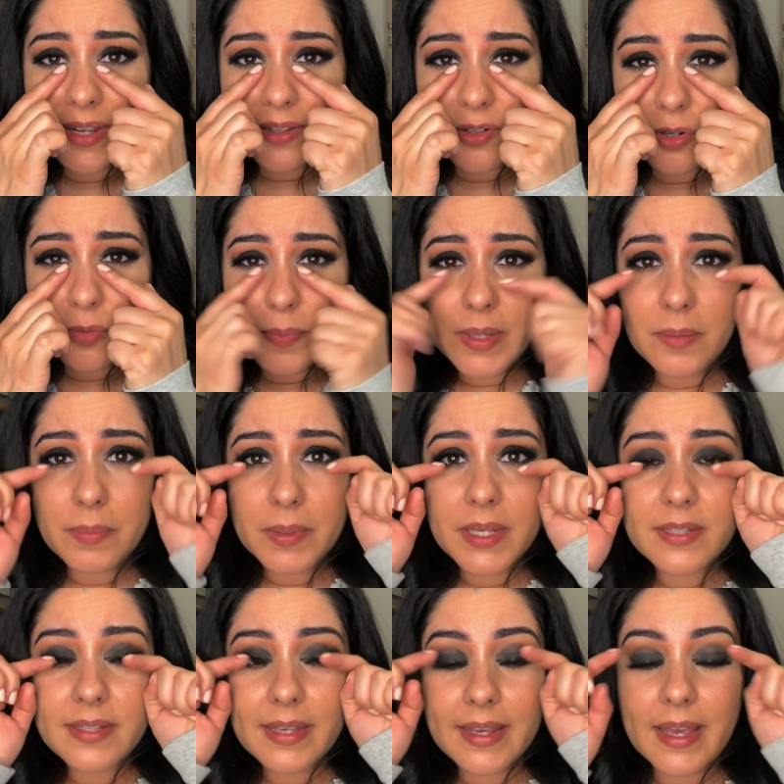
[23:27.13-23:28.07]
a little bit
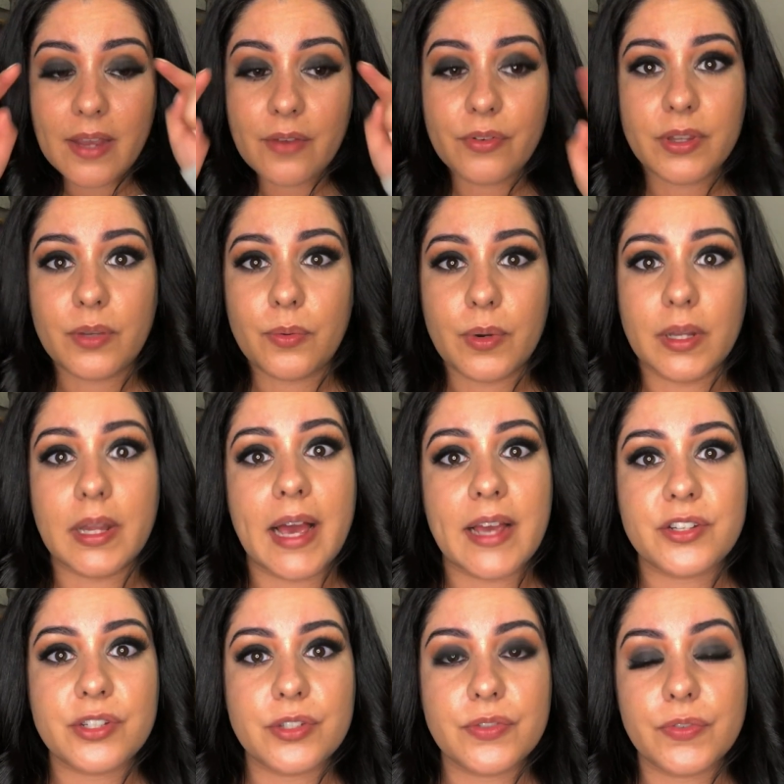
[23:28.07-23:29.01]
because I can't really wear
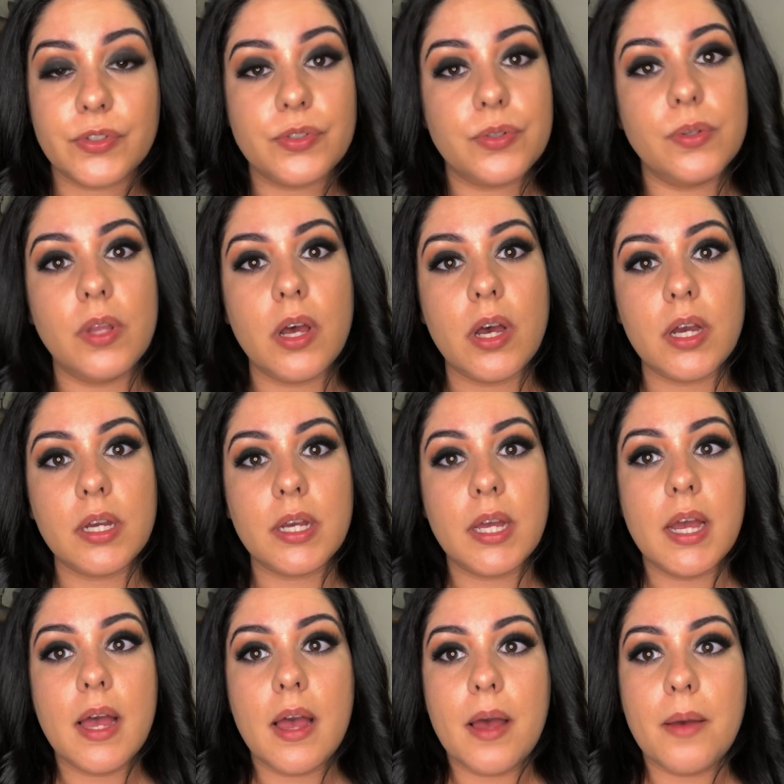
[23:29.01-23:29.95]
lashes for too long,
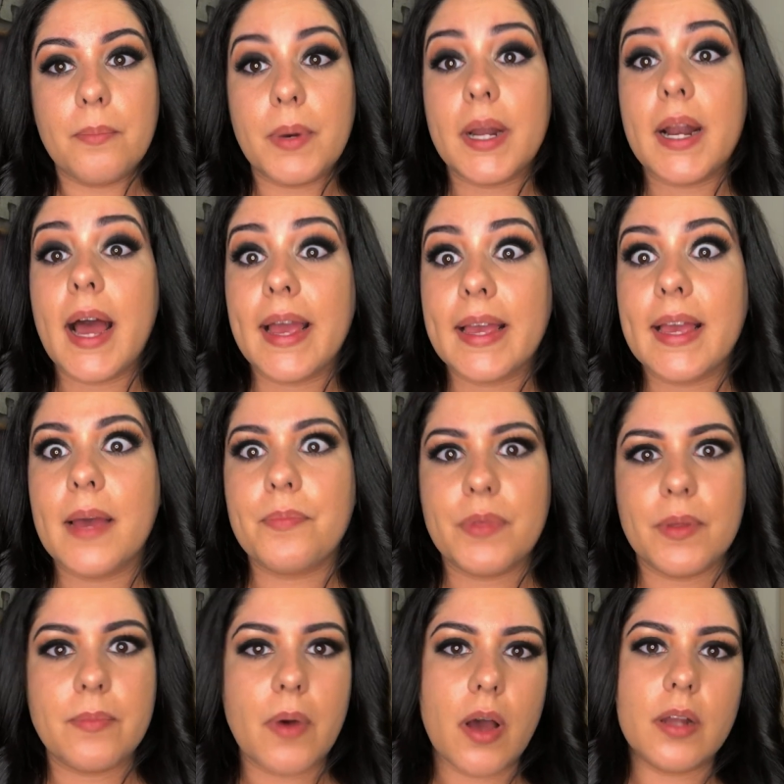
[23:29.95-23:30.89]
but I kept
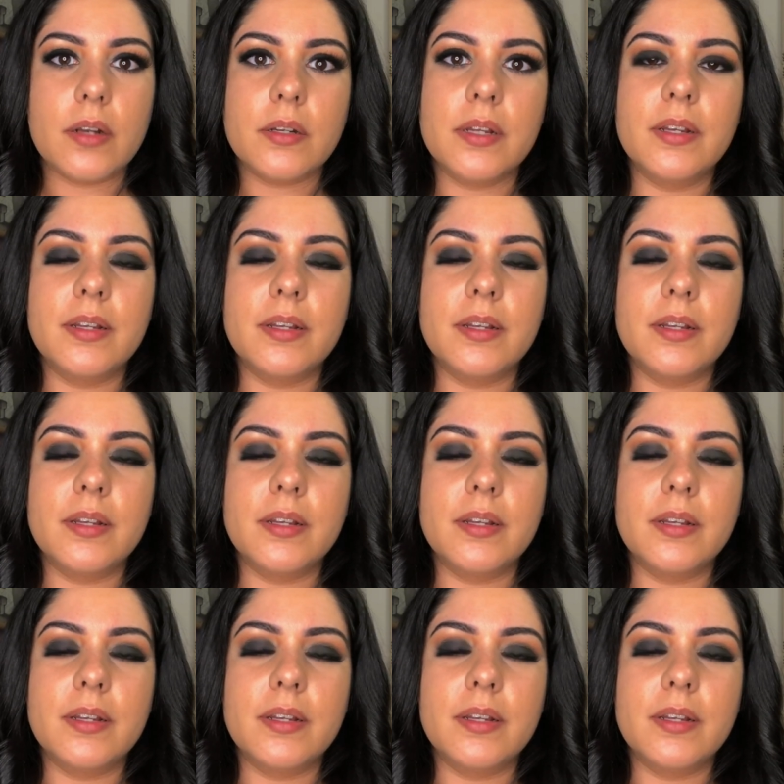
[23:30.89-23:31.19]
them on.